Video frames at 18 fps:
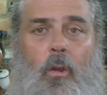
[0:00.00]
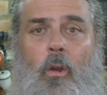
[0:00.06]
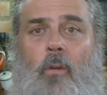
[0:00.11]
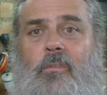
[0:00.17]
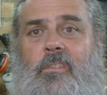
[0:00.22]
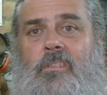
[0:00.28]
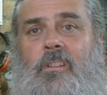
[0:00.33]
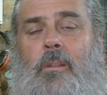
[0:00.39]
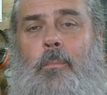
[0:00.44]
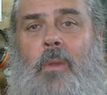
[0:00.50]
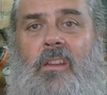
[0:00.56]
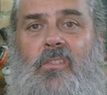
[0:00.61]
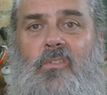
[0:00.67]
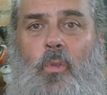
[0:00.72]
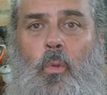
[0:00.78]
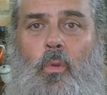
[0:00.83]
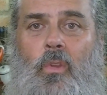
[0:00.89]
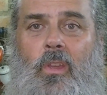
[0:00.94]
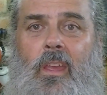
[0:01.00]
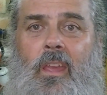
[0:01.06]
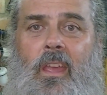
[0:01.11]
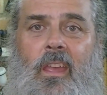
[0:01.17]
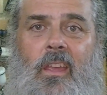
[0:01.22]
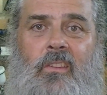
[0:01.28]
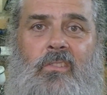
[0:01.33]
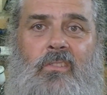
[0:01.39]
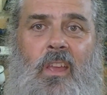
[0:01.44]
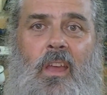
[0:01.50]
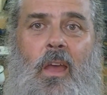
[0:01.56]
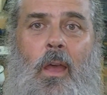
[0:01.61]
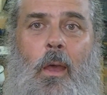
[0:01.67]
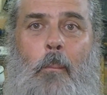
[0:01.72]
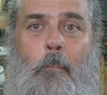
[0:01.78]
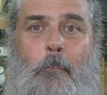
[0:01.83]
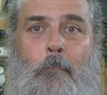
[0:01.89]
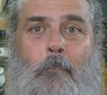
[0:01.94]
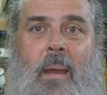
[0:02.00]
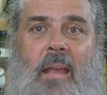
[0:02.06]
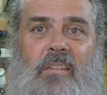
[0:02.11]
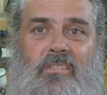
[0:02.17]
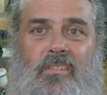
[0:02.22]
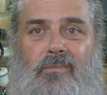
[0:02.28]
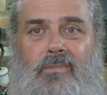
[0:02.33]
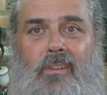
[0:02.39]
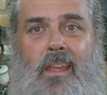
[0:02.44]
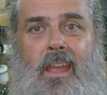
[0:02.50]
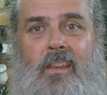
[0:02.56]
Obviously my toolkit is massively